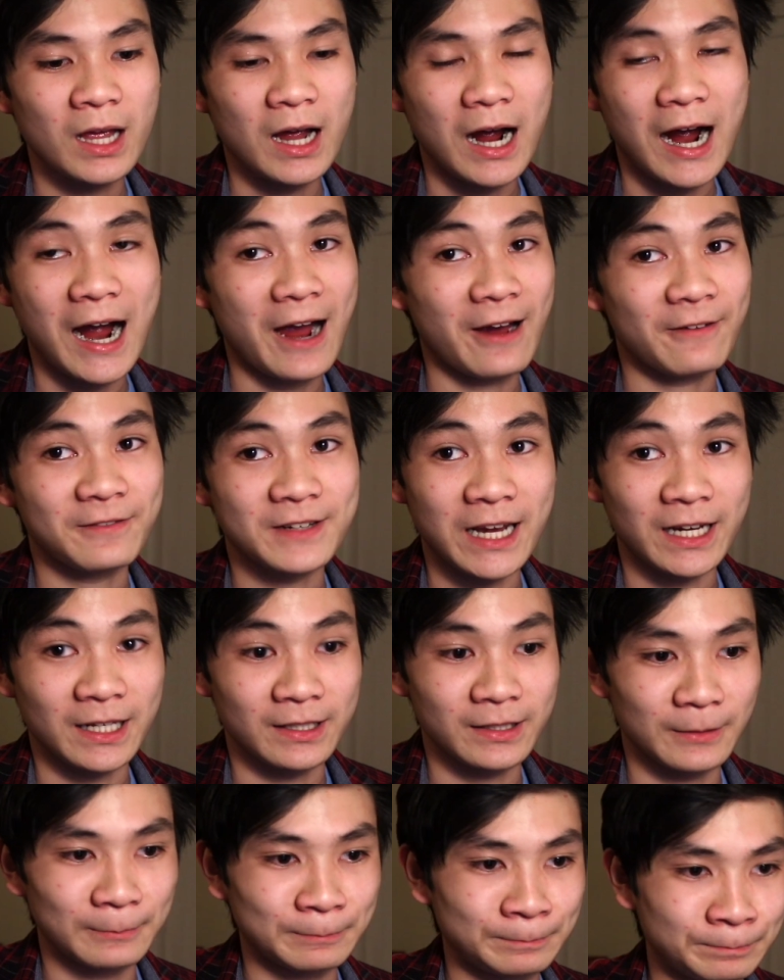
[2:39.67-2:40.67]
I've taken
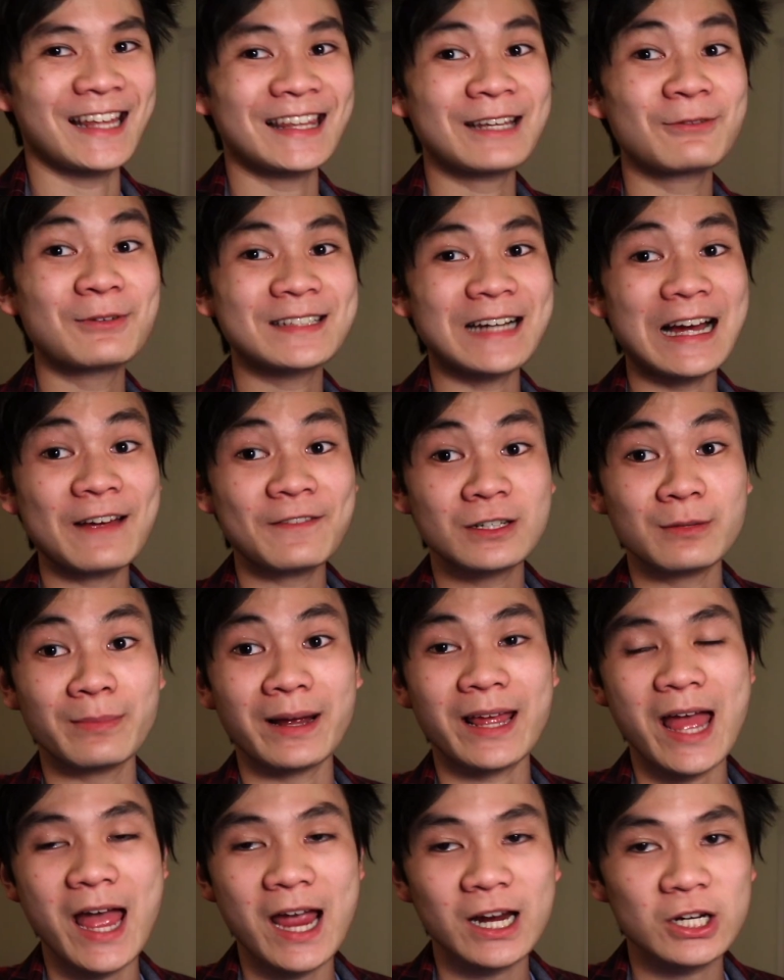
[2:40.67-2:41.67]
them. And then we'll dive into my
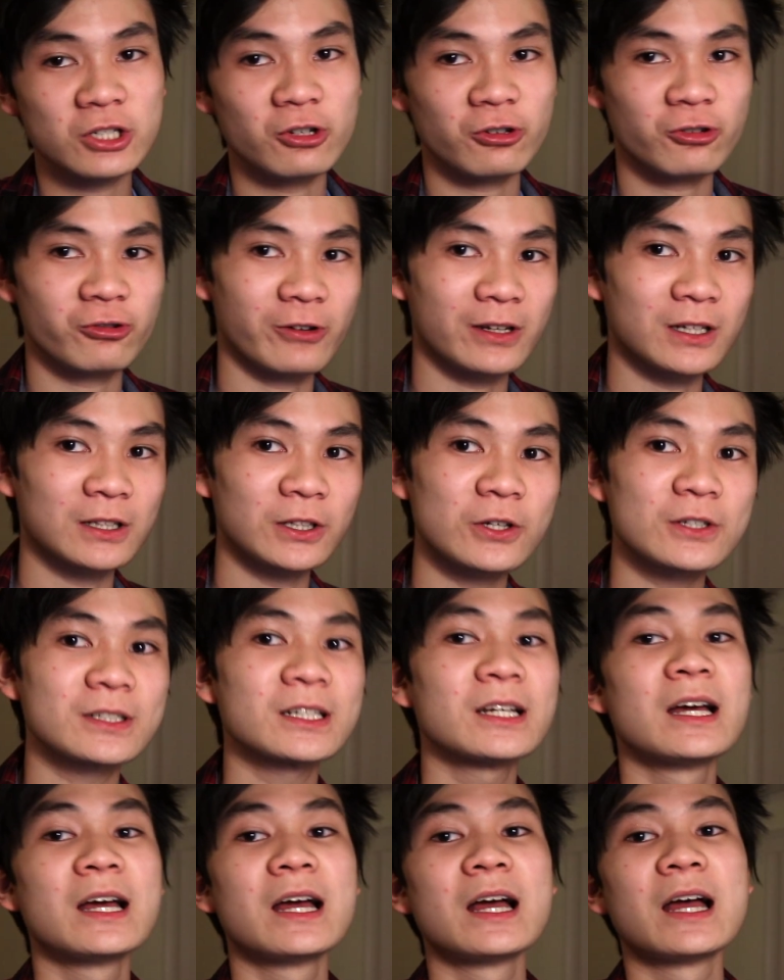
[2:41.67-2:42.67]
extracurriculars
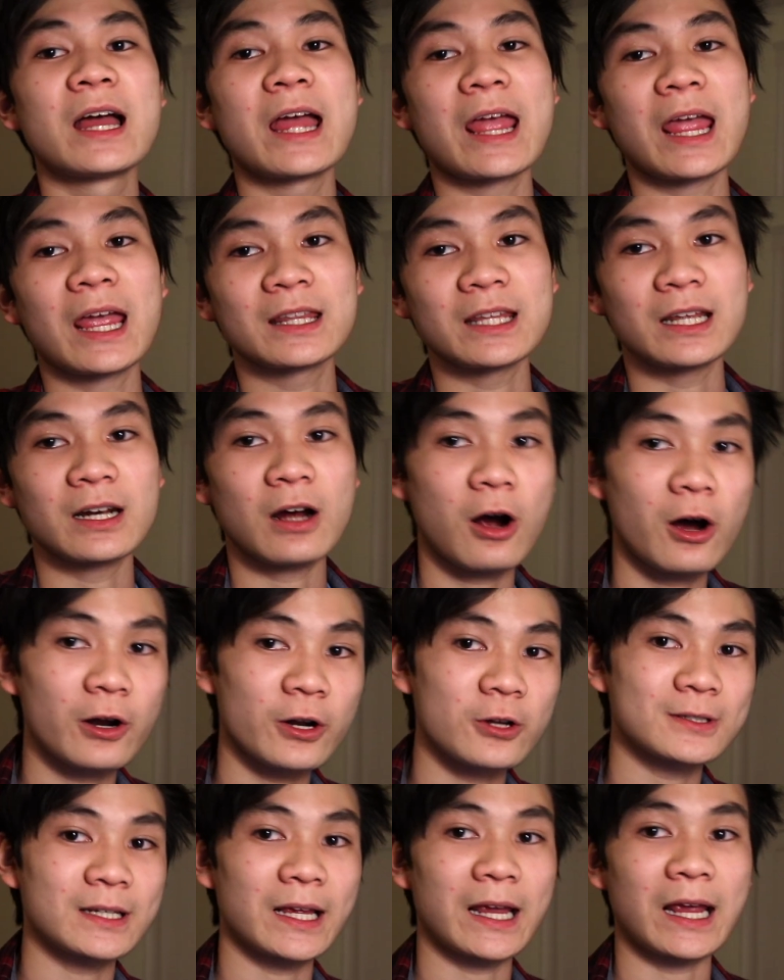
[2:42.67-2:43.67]
and then
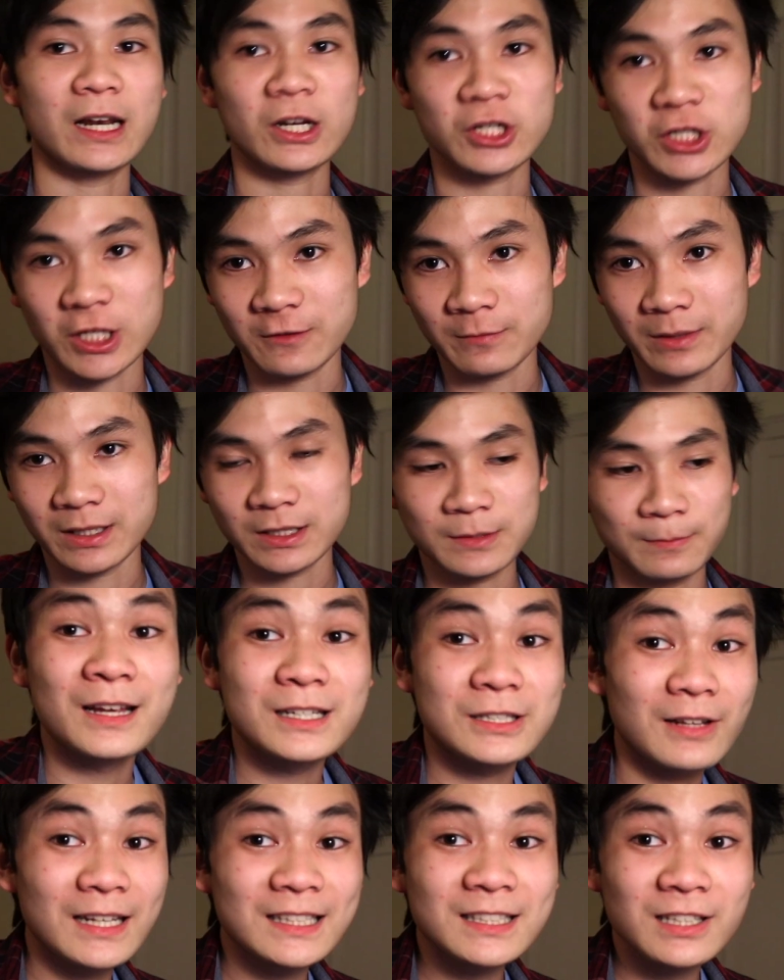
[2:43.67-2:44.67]
honors and achievements.
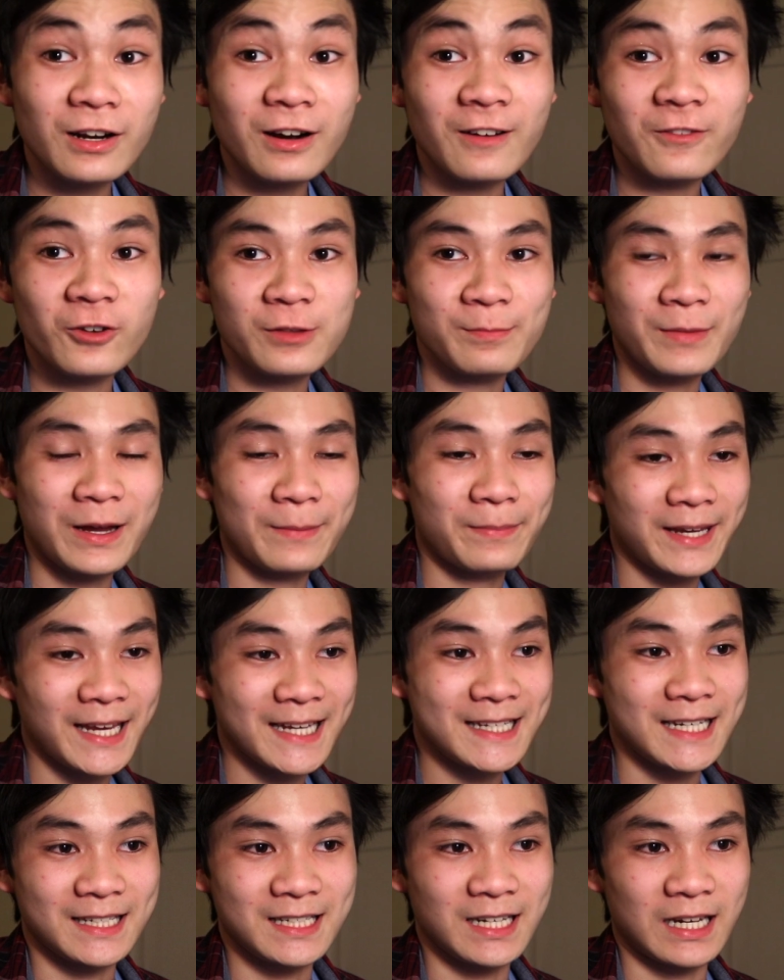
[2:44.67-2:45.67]
So let's start off with my
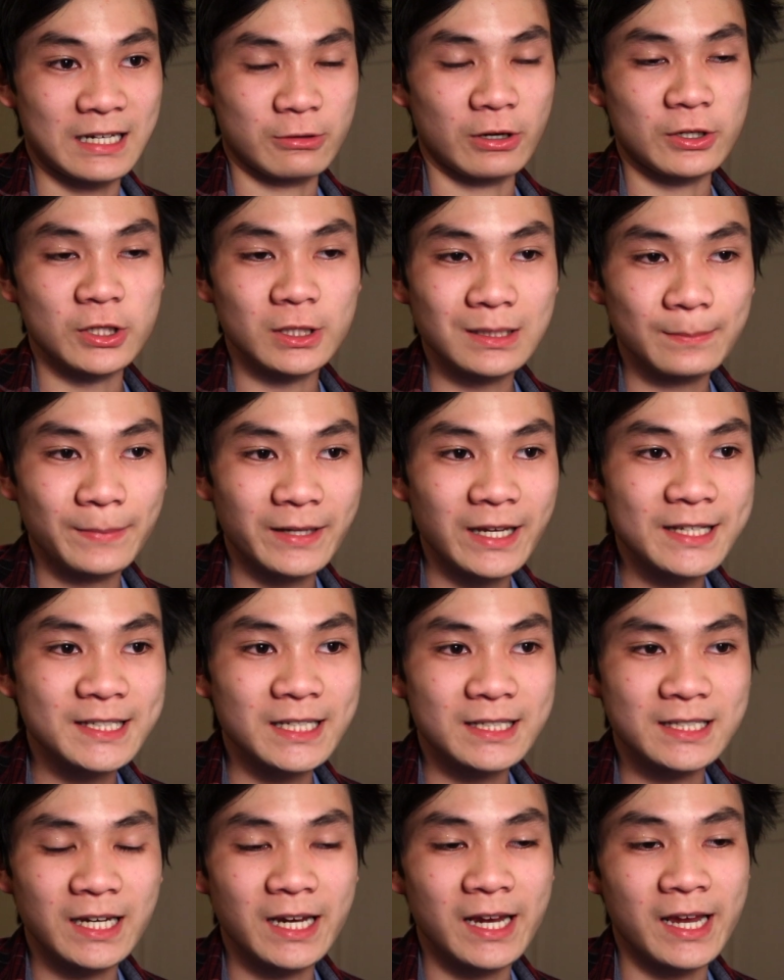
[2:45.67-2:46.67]
PSAT. So I took the
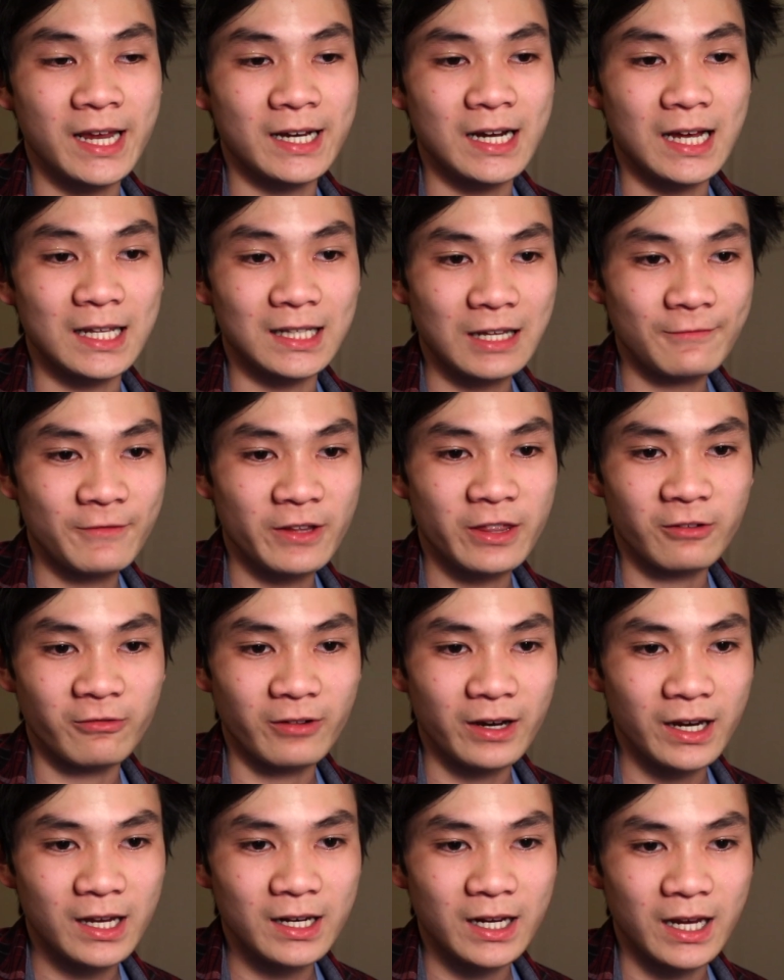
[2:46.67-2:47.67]
PSAT in 11th
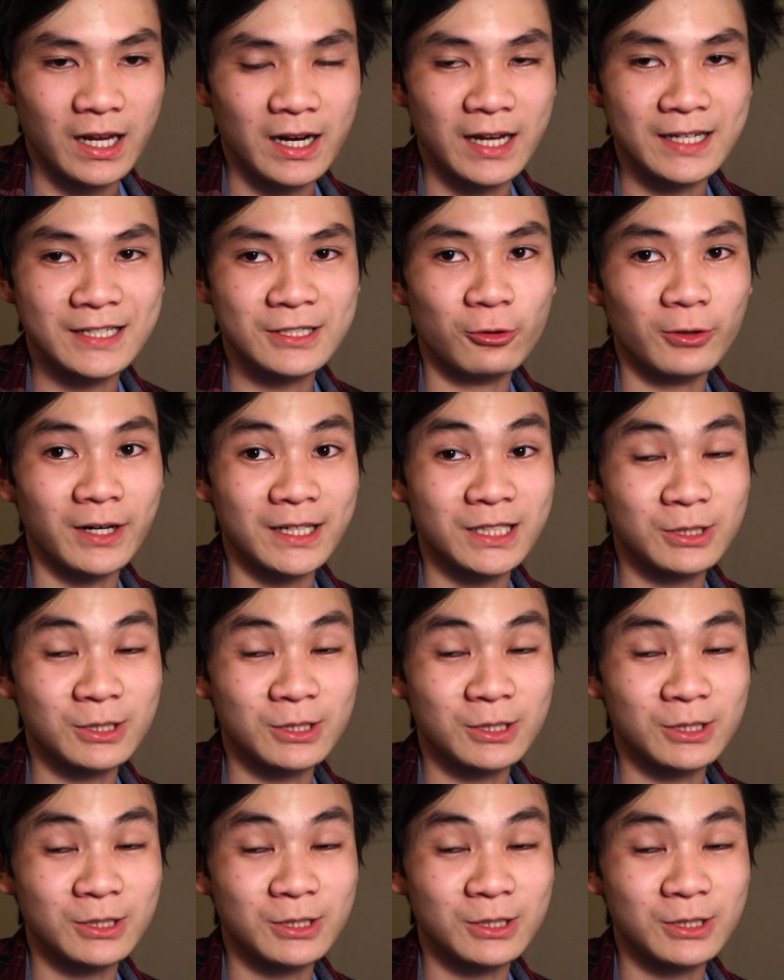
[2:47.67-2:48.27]
grade and I scored a